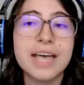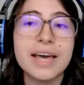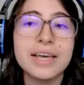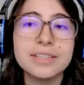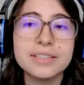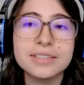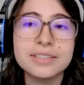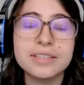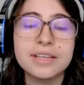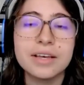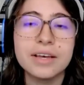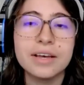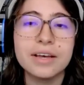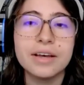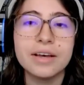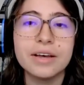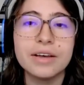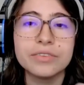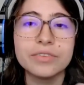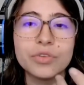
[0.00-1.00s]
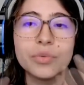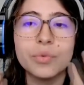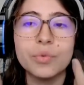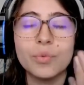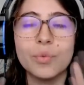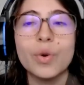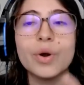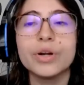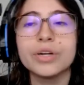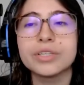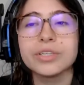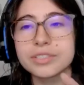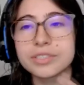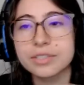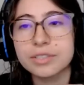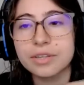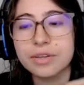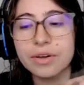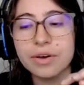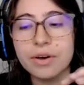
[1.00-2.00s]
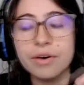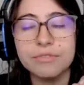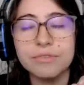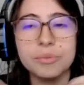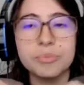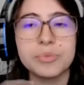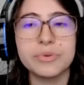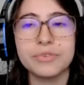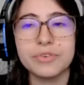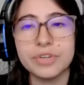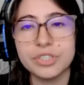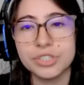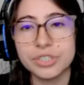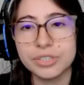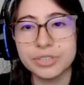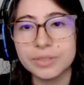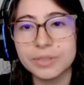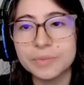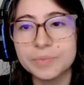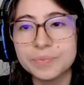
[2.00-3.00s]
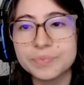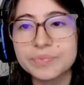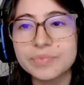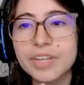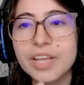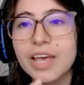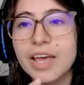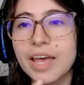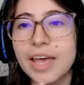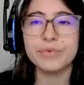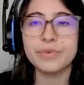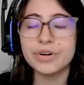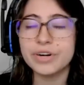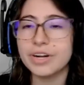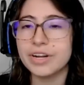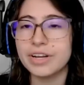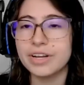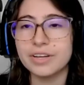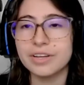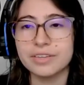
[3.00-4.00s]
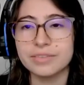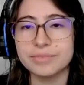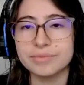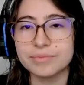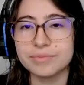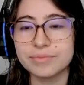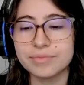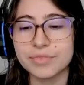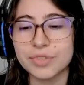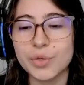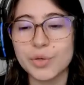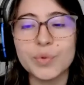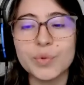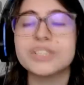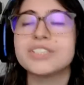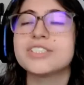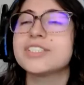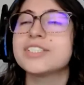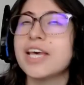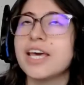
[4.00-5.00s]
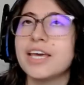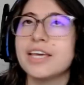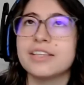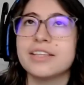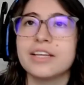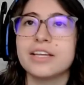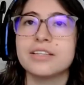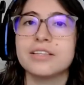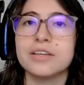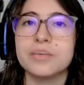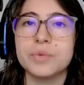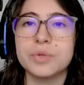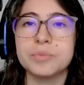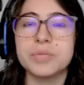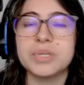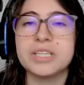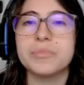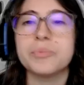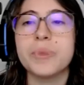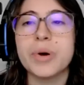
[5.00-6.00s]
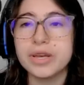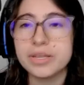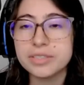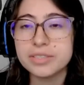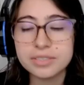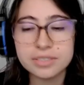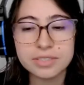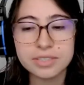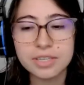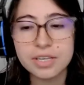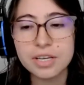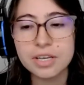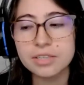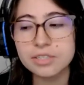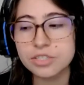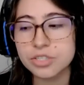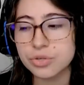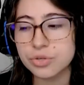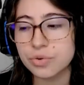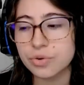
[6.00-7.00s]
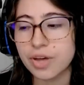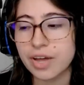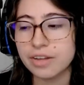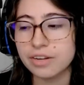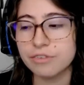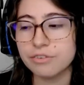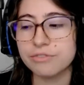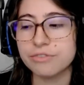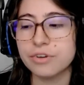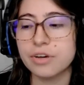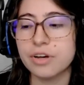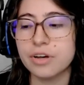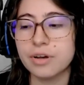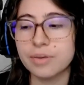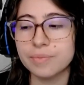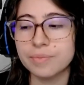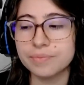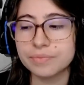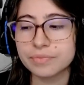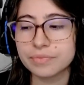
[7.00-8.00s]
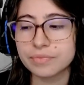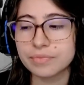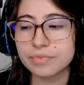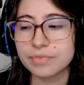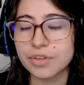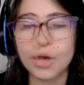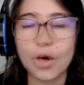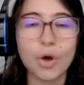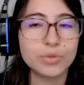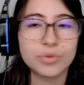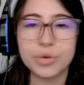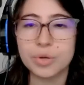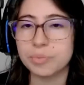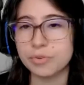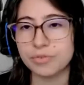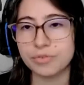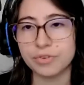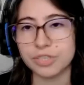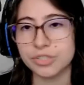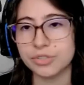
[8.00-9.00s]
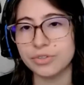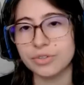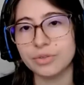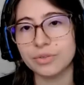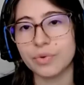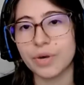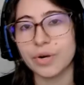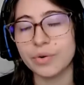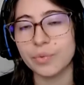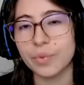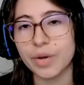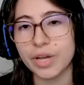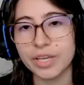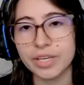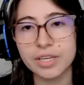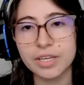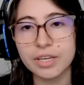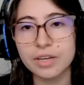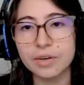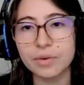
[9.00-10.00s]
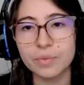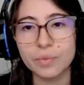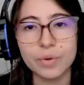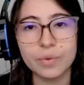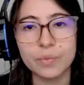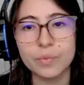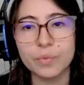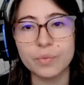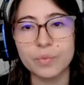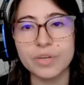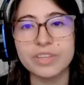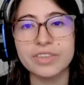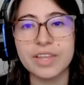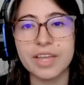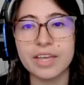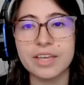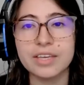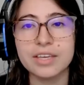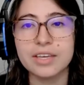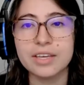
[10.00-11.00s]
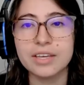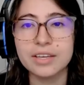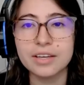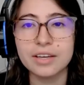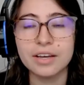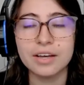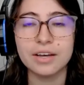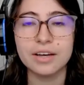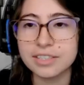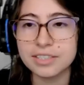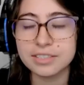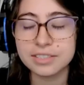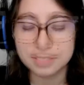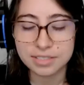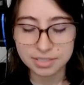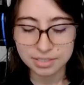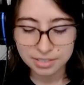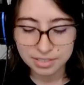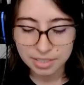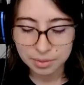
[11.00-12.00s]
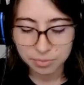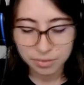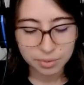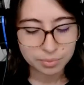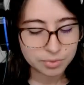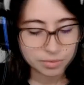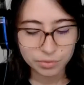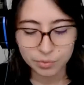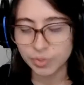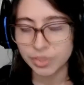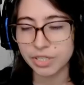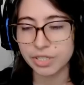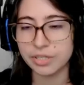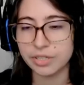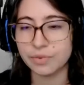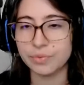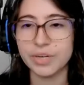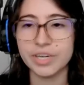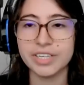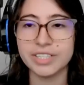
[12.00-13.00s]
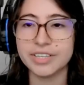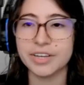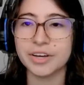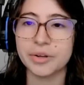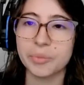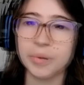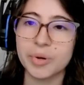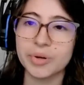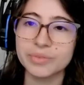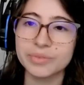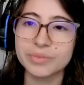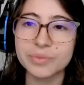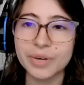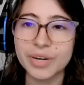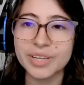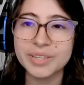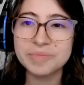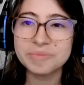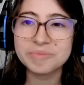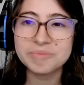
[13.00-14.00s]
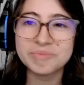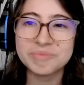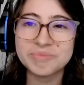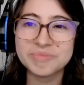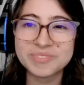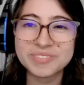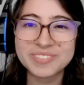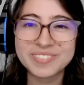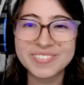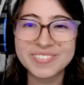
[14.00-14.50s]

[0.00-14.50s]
besides uh, the work of a professional. However, uh, you would say that it would be the best to kind of um, go to a professional right away when, when they find these symptoms we already talked about, right?